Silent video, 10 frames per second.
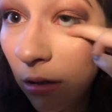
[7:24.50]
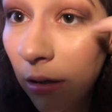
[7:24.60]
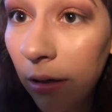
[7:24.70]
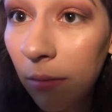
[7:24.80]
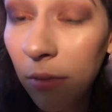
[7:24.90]

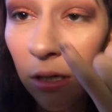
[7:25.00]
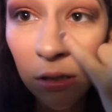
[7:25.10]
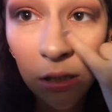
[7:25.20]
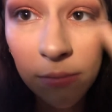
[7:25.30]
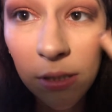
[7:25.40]
Alright, I'm gonna
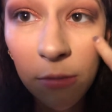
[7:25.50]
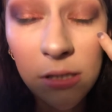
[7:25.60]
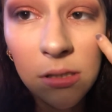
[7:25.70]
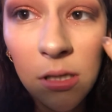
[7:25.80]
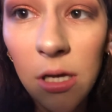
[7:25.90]
clean up some of
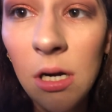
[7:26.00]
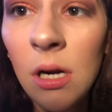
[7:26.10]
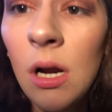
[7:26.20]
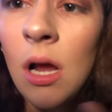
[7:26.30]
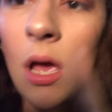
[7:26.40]
this
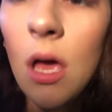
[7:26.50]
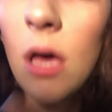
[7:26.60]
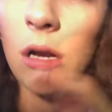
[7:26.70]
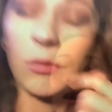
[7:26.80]
glitter and